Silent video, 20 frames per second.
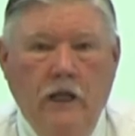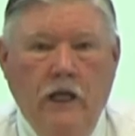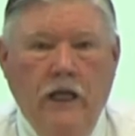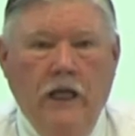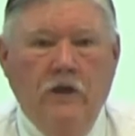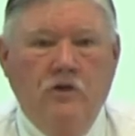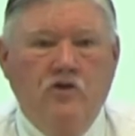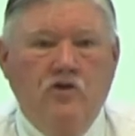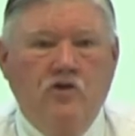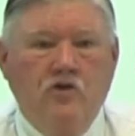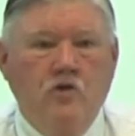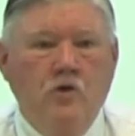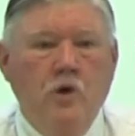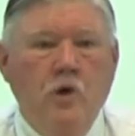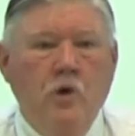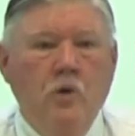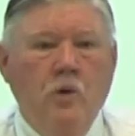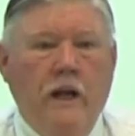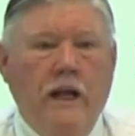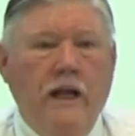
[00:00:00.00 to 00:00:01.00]
It's
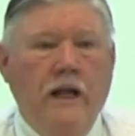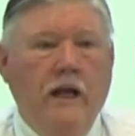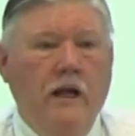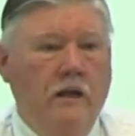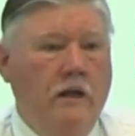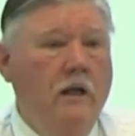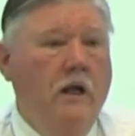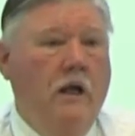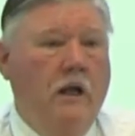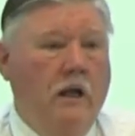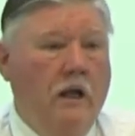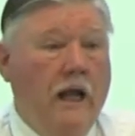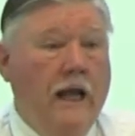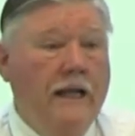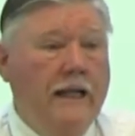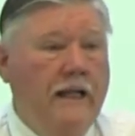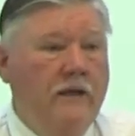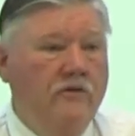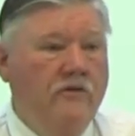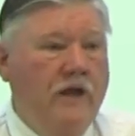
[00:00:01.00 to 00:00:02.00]
true and
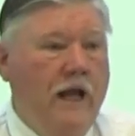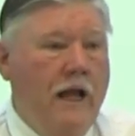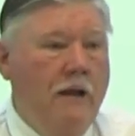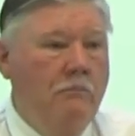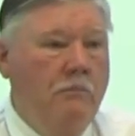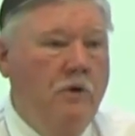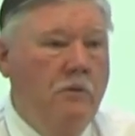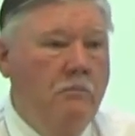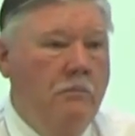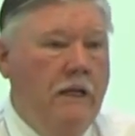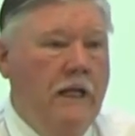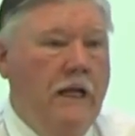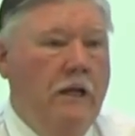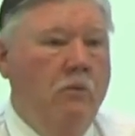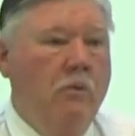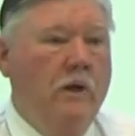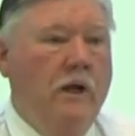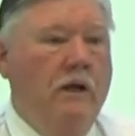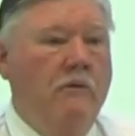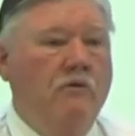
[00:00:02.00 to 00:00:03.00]
like it's happened to me
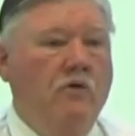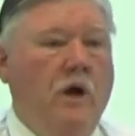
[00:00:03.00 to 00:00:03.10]
when i